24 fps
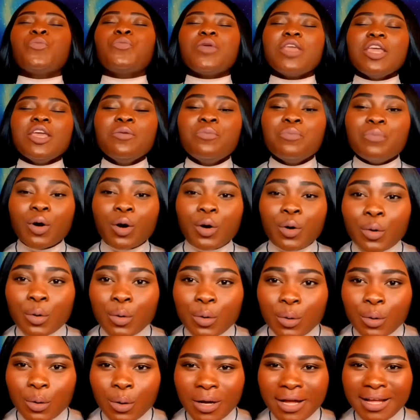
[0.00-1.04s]
people.
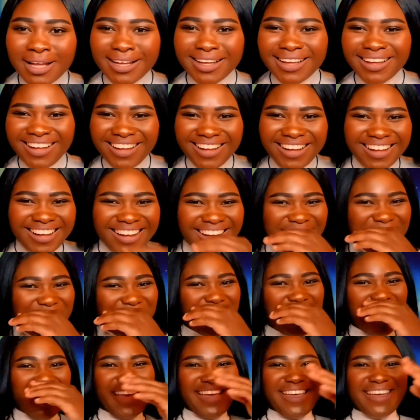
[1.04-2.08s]

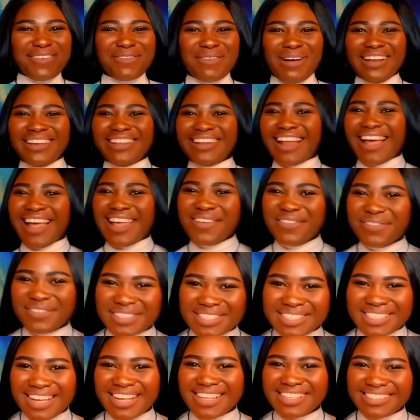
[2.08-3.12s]
What? Why did I
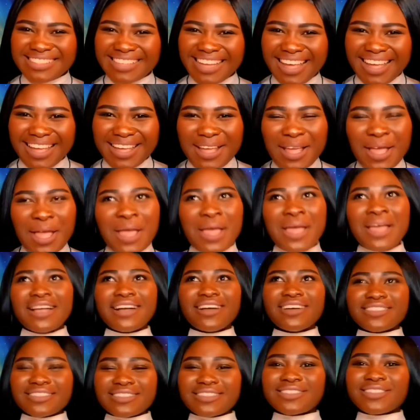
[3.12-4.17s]
emphasize that?
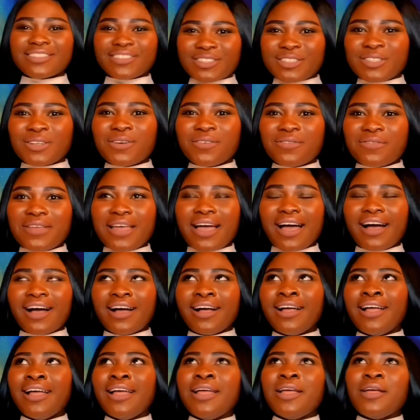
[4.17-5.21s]
Because it's the truth,
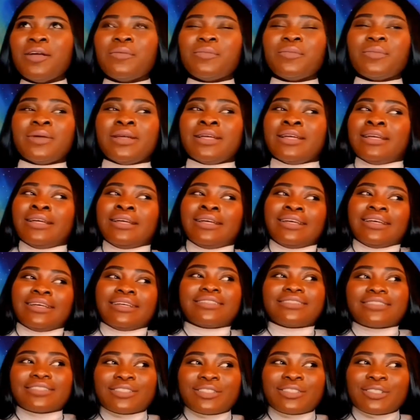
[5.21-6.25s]
y'all.
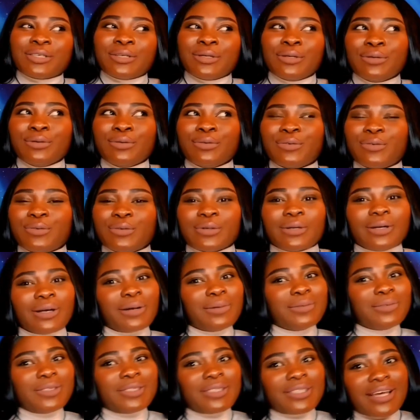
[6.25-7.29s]
It's the truth.
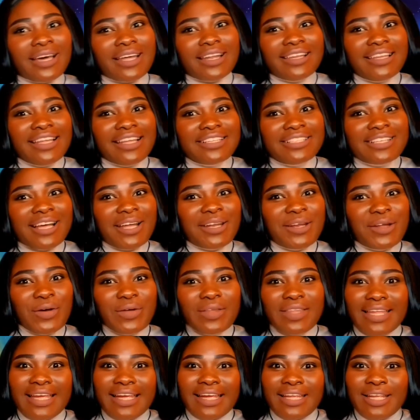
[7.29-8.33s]
Just gotta let y'all know
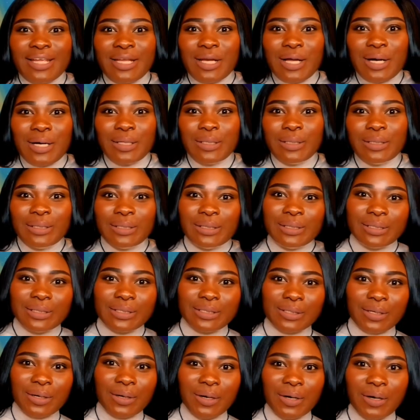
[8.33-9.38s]
that, you know,
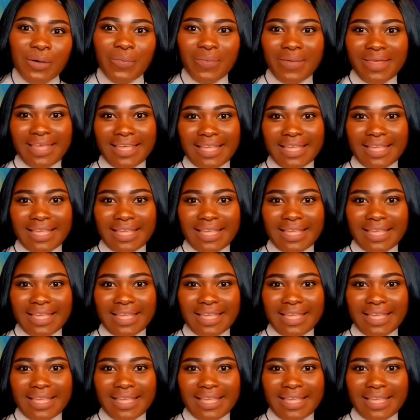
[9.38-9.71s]
strong